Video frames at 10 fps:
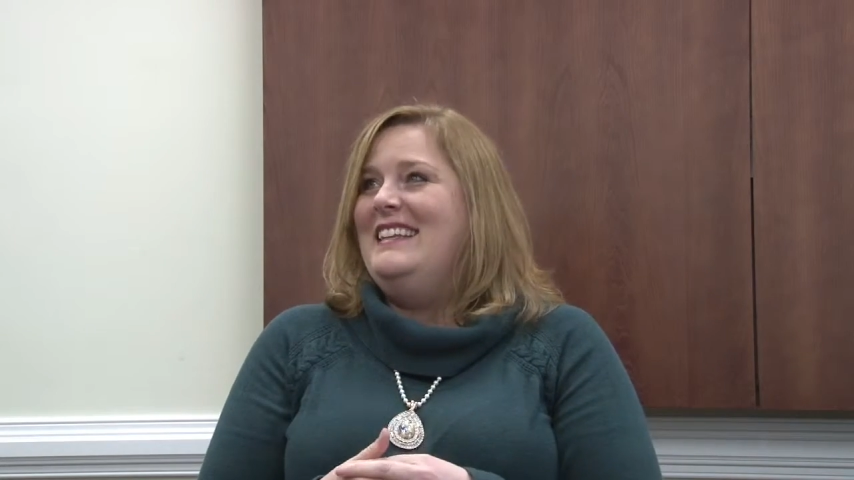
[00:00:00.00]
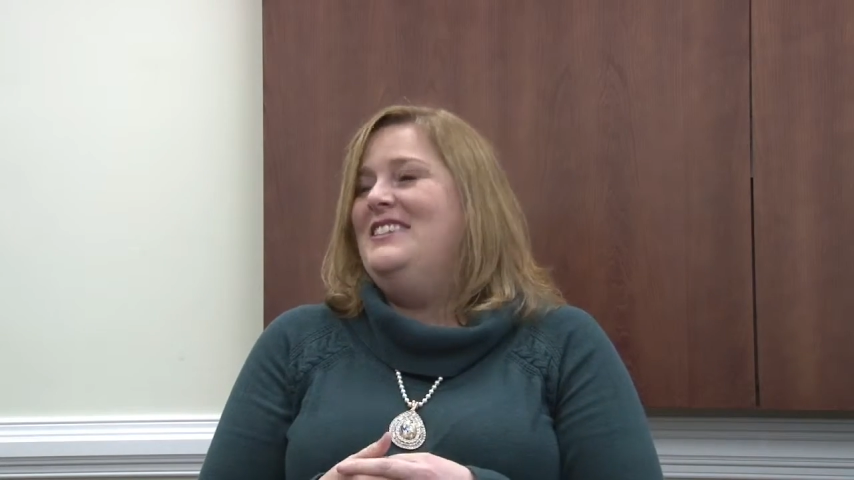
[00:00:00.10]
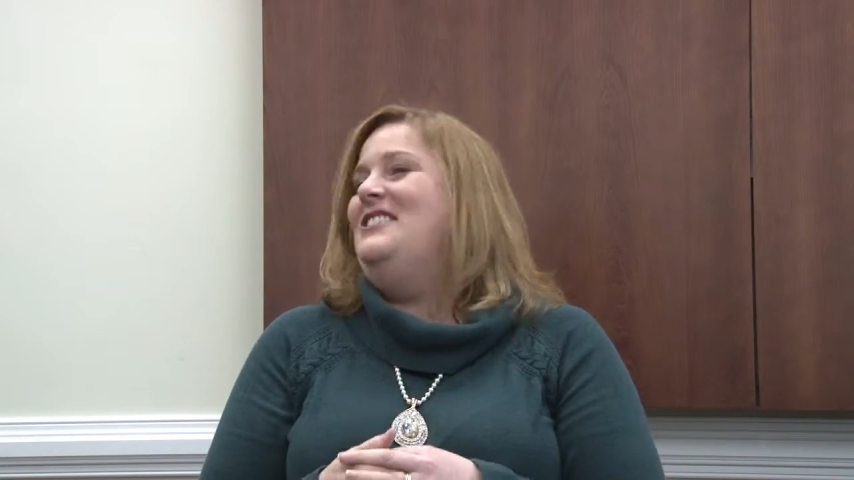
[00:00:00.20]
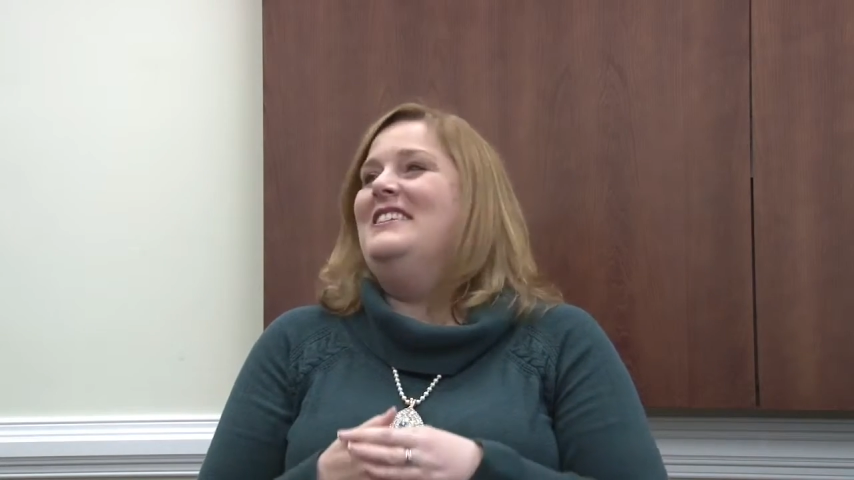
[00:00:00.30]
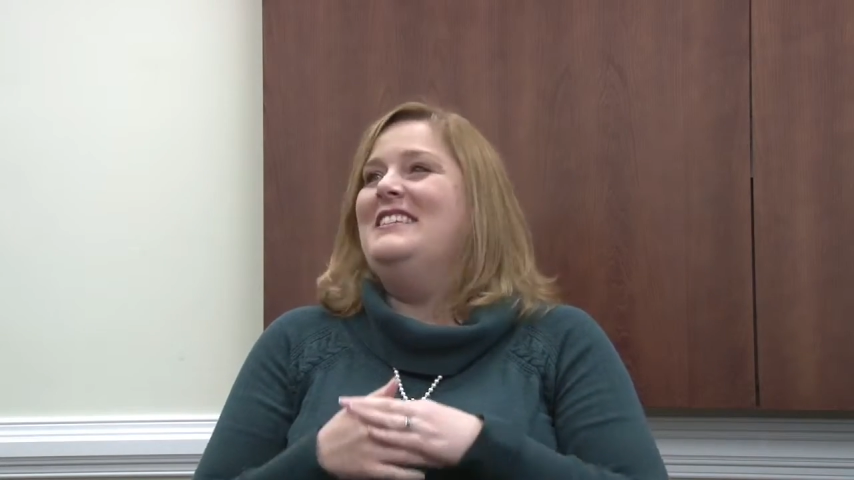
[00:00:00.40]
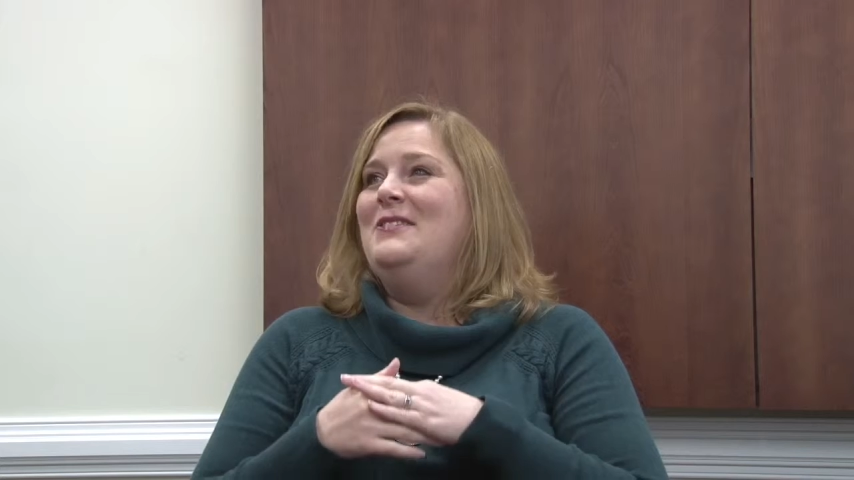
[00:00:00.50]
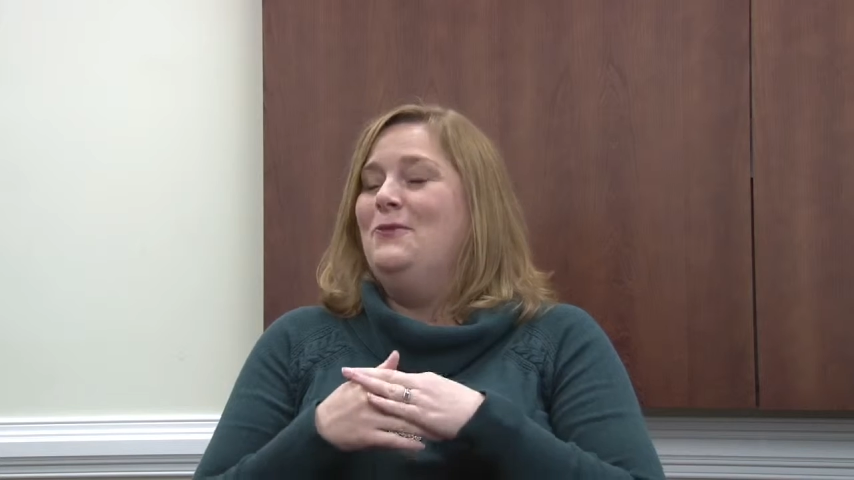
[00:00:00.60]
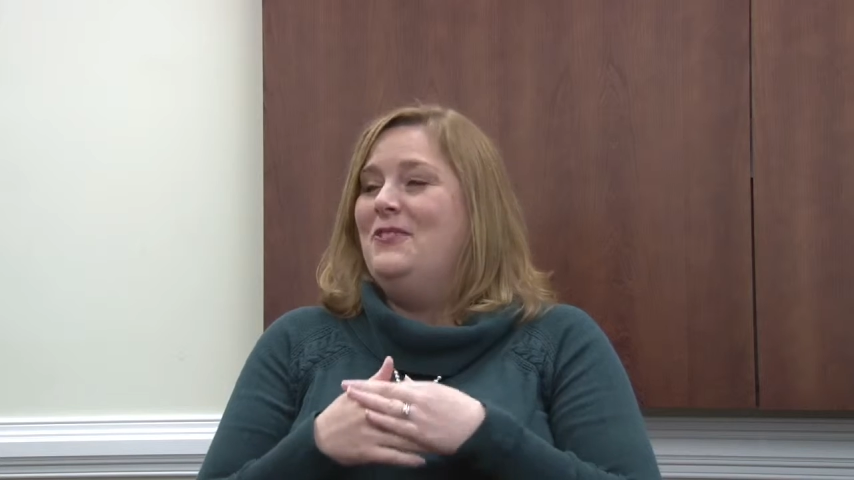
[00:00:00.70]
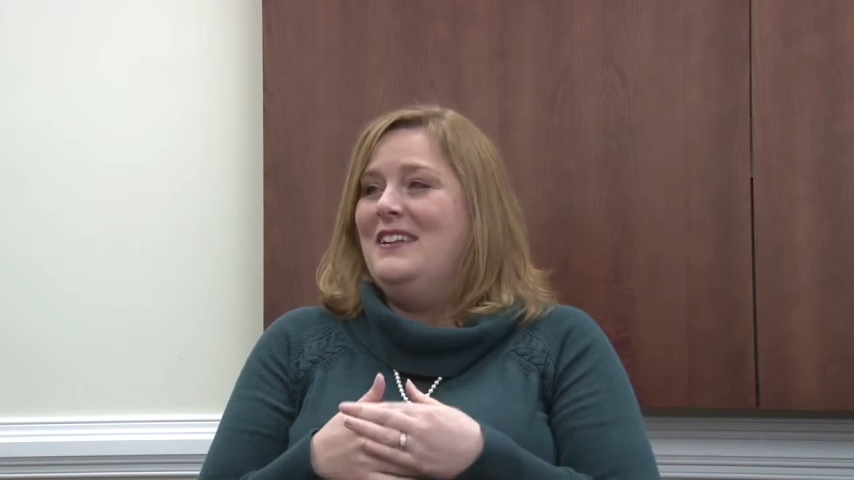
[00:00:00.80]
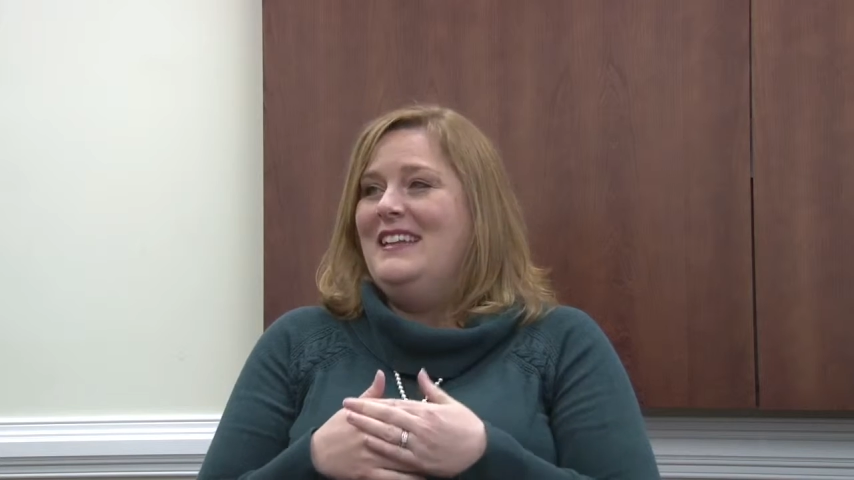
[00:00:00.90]
it's just
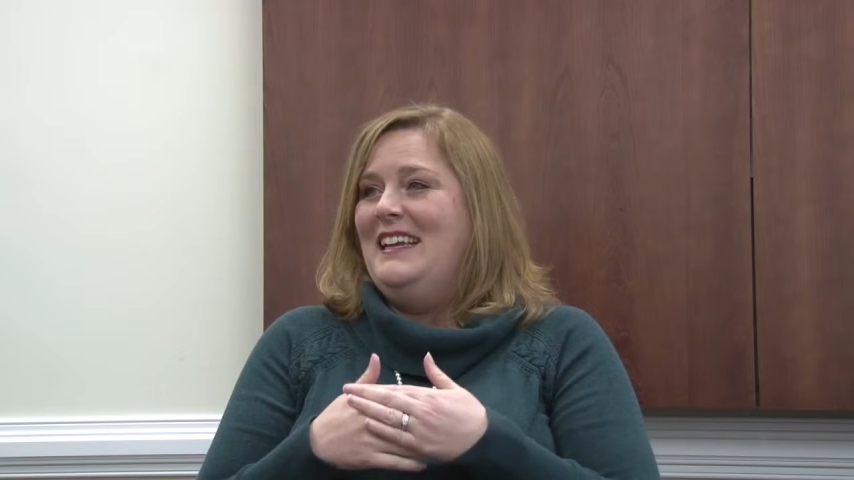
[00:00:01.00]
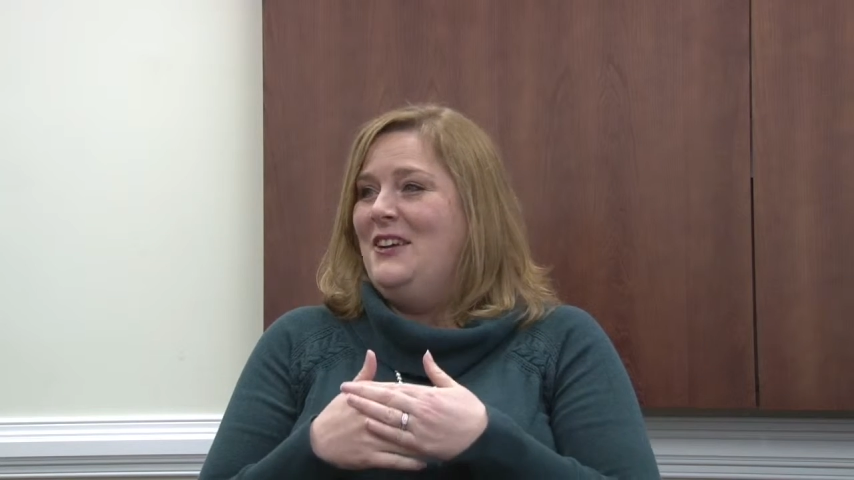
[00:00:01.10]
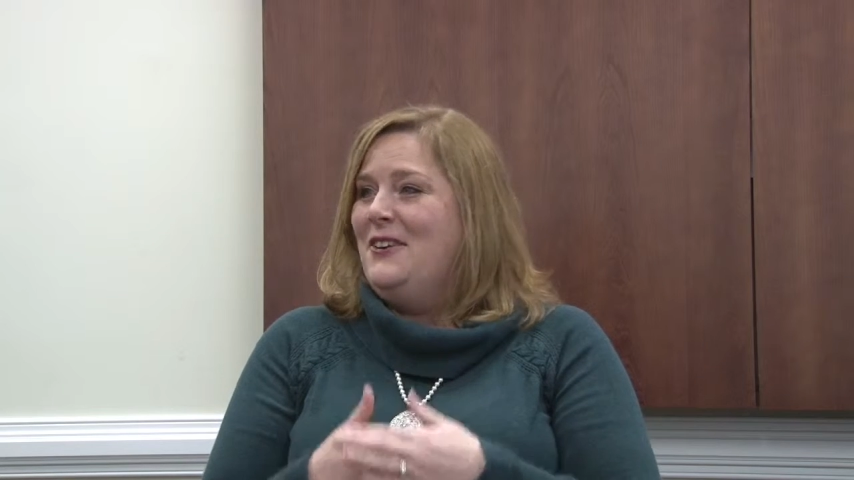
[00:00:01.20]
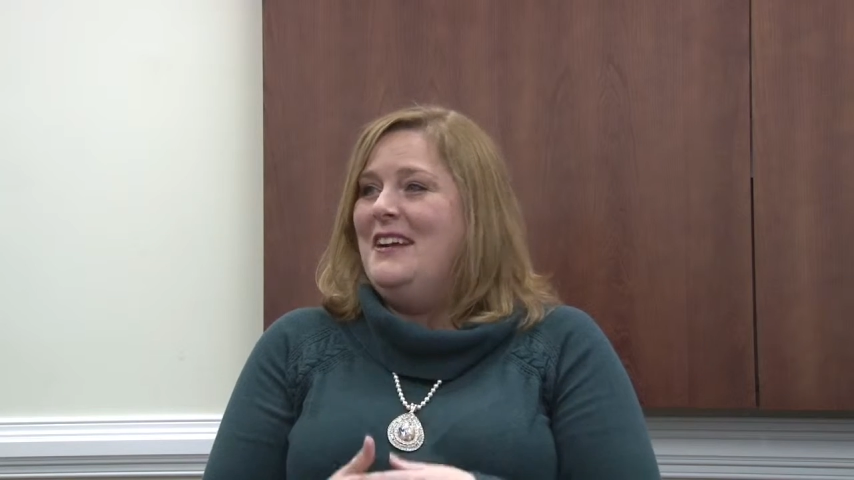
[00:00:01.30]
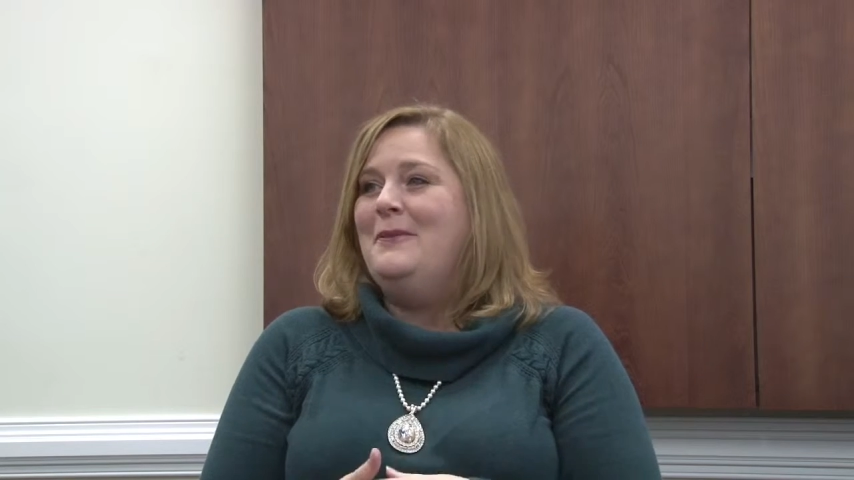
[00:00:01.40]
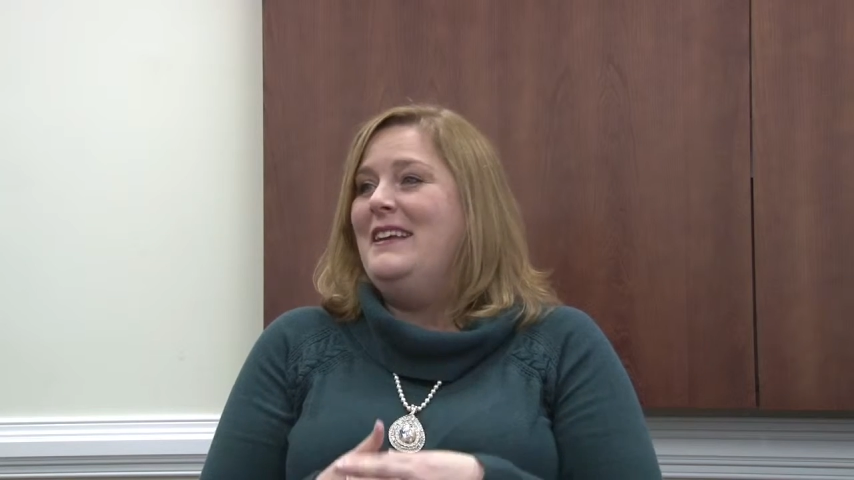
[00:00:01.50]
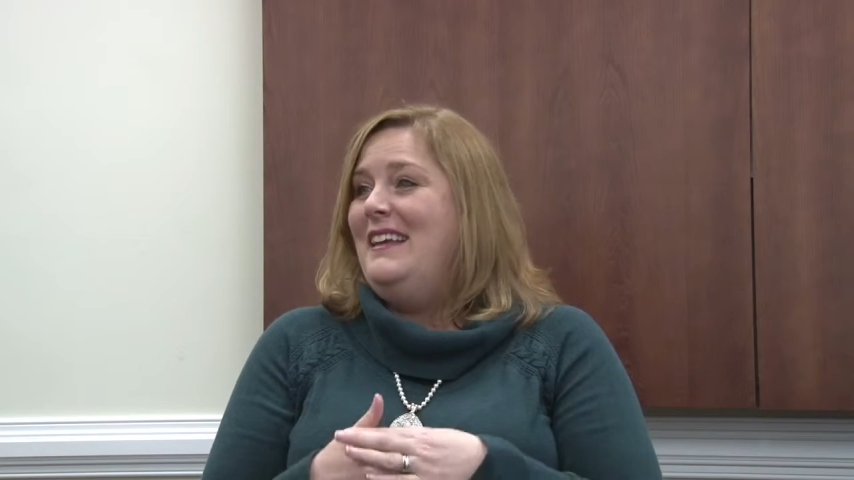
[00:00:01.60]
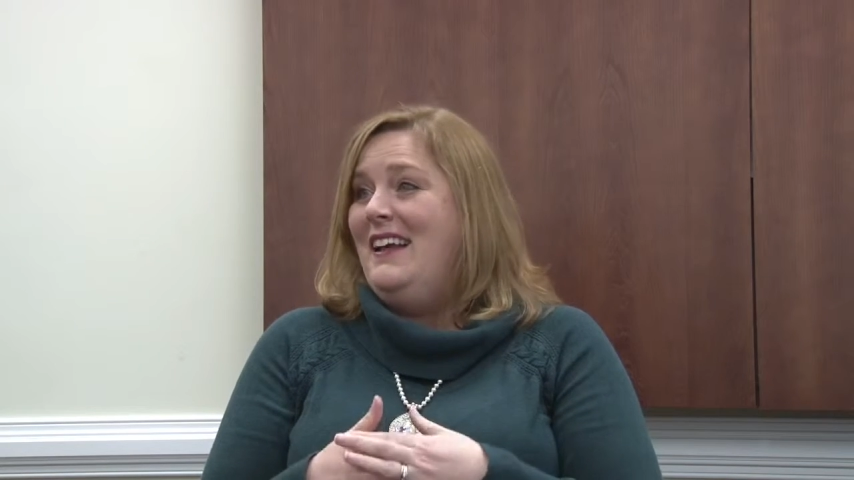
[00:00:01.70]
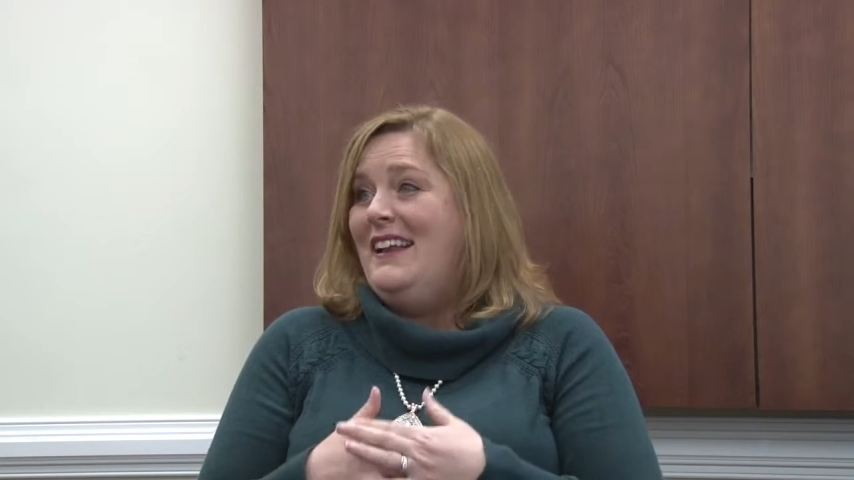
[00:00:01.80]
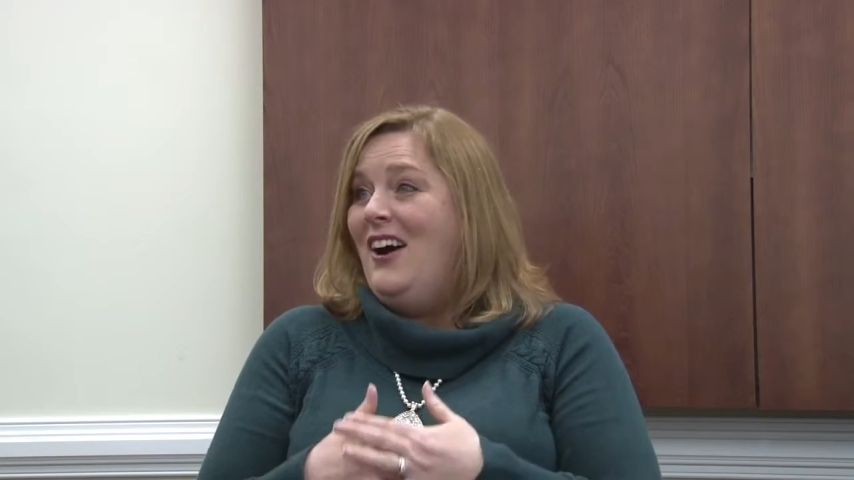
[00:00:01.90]
really
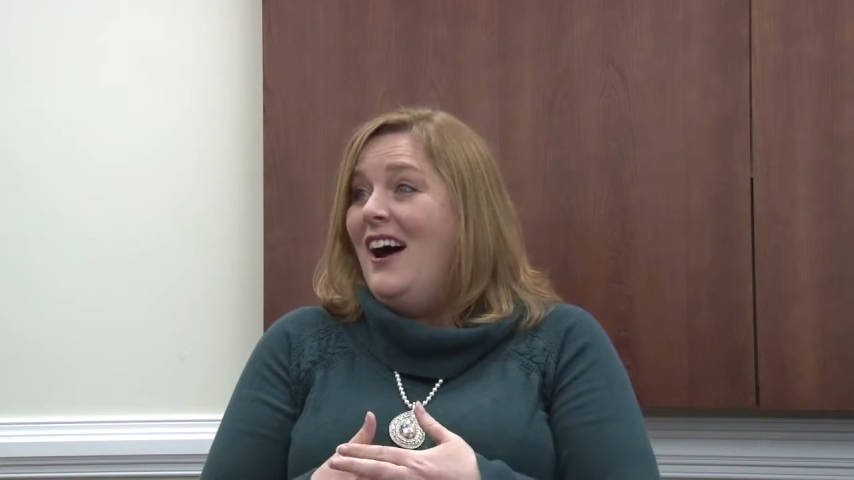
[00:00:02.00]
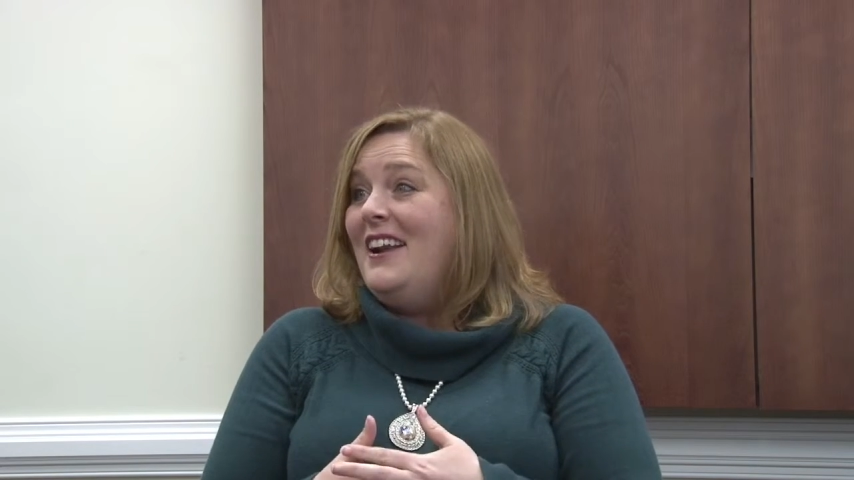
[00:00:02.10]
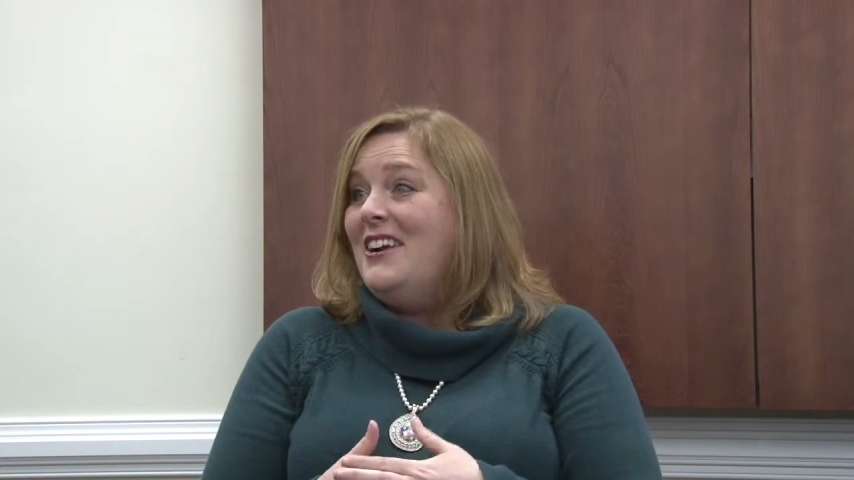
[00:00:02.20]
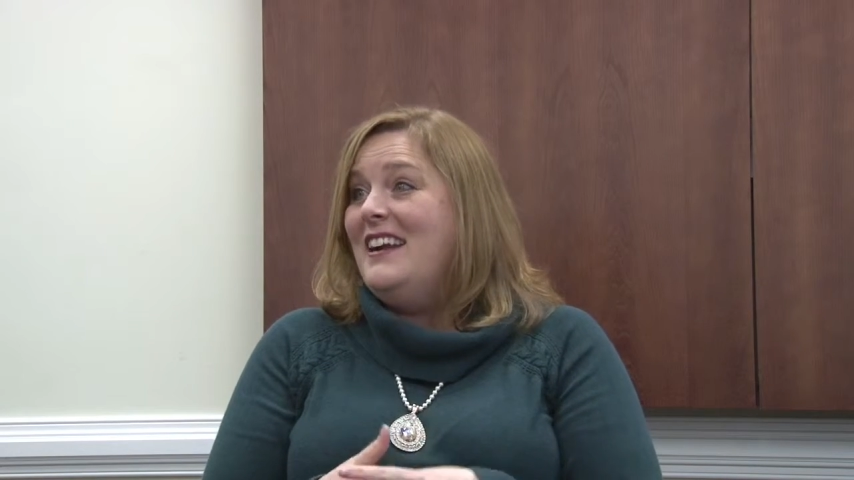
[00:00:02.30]
incredibly an honor,